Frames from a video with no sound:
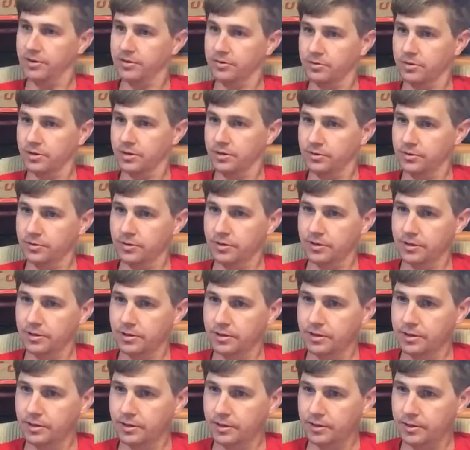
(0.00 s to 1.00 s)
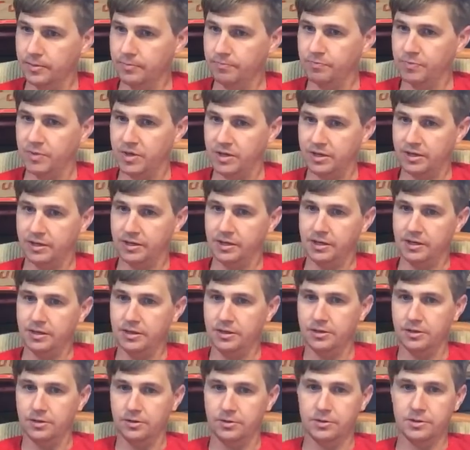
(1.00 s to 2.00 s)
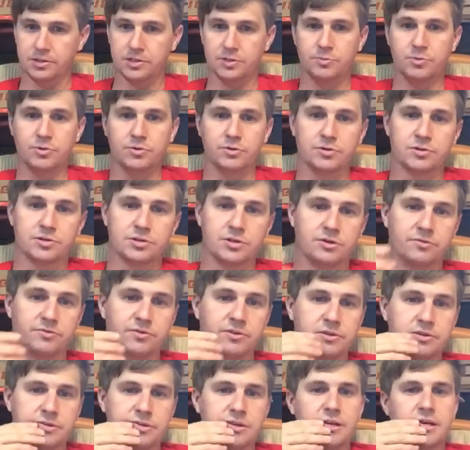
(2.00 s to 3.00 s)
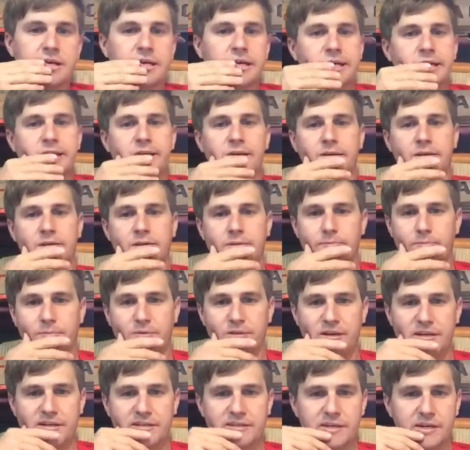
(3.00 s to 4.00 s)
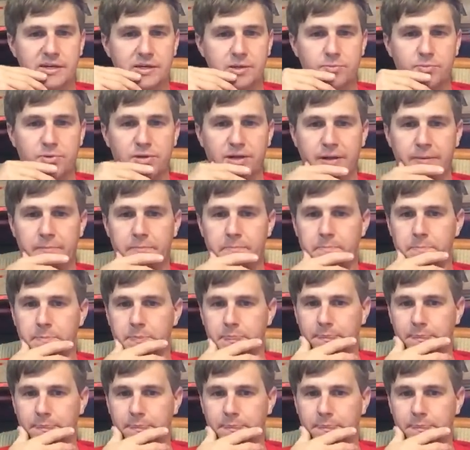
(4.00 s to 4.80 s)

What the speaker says: on the road and I need, a smoother surface. But that's kind of the plan.